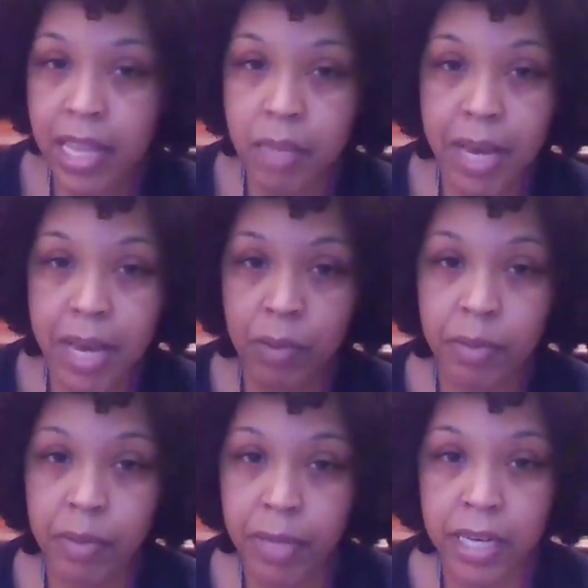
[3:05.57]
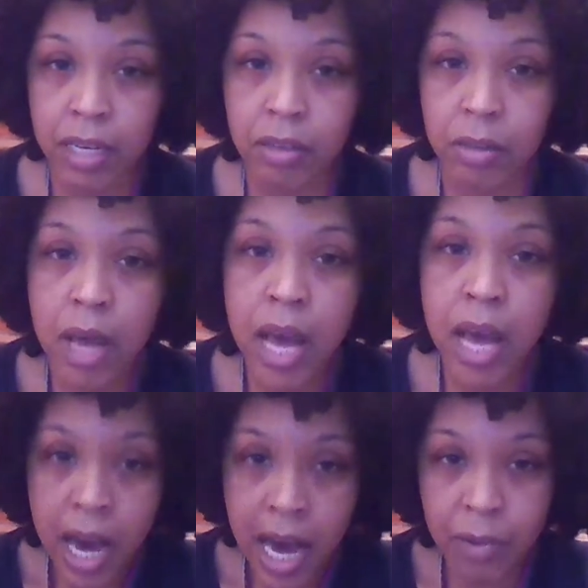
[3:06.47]
I had the bag with me, but I don't.
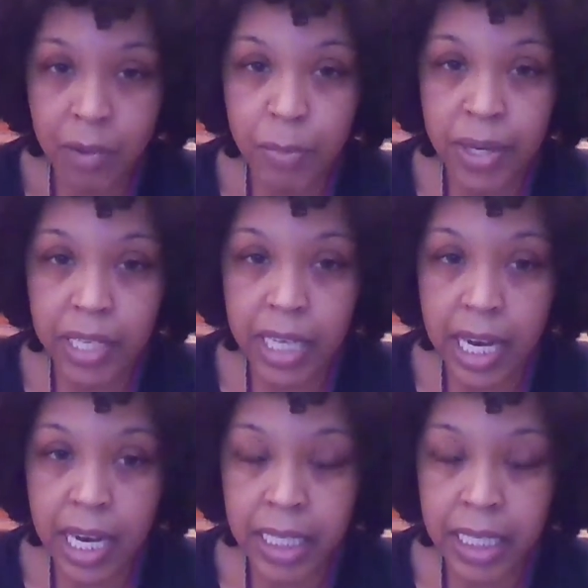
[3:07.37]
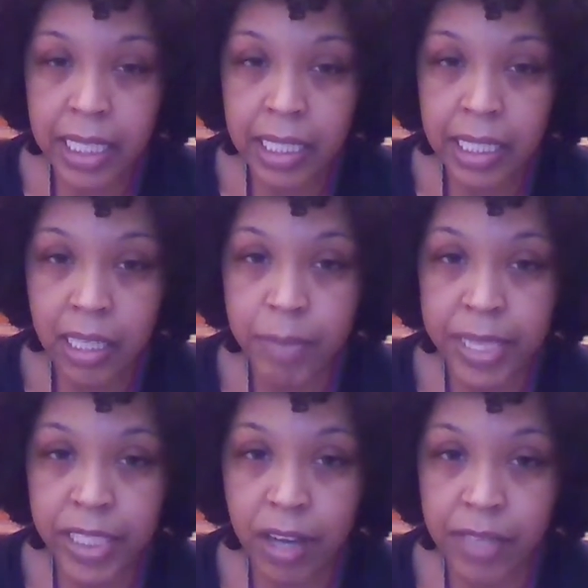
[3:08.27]
I will put a
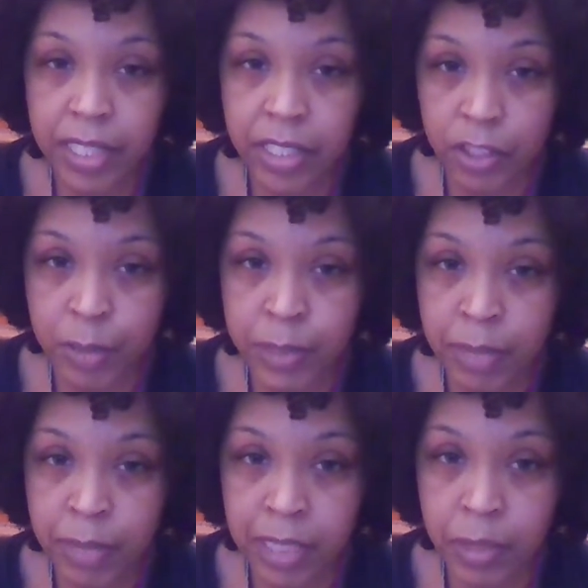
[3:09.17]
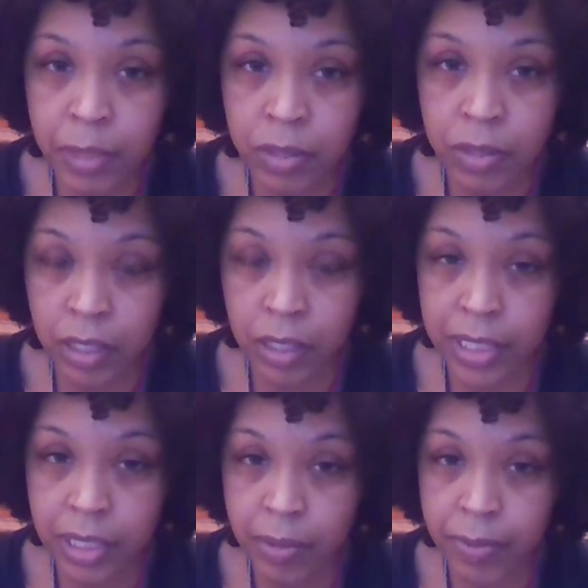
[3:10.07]
picture of it in the description box below so that you
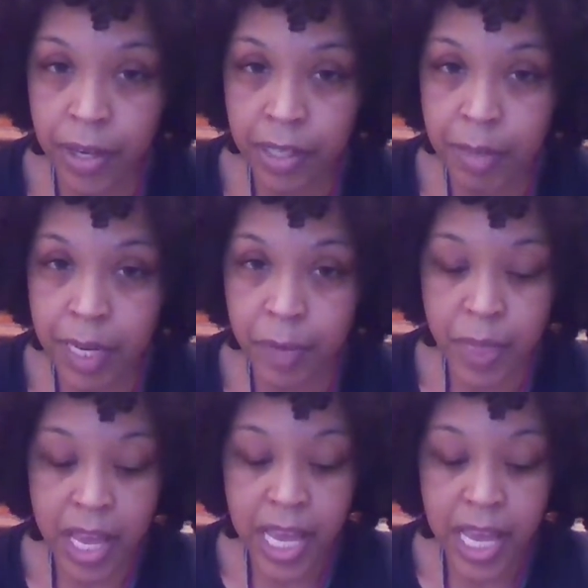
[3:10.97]
can see what I'm talking about.